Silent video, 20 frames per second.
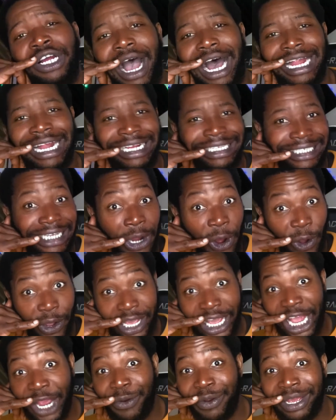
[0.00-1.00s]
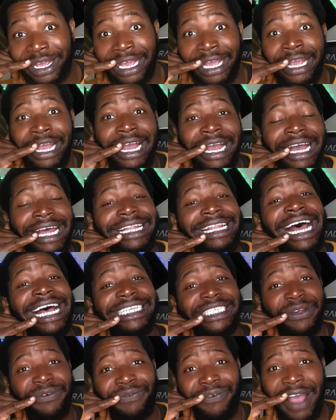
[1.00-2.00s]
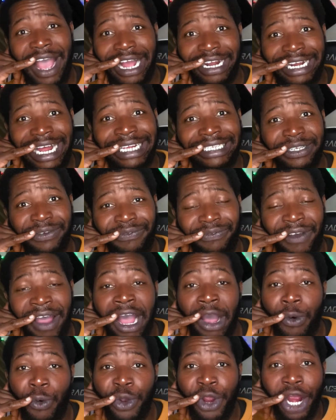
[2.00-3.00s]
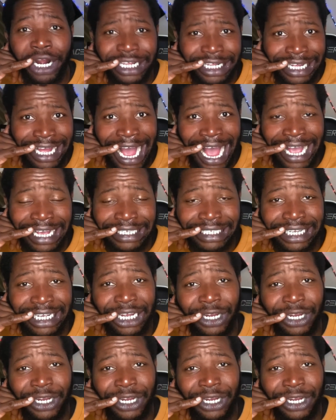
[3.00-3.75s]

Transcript: And I said, okay, Ricky, that's a fact. Where are the guys?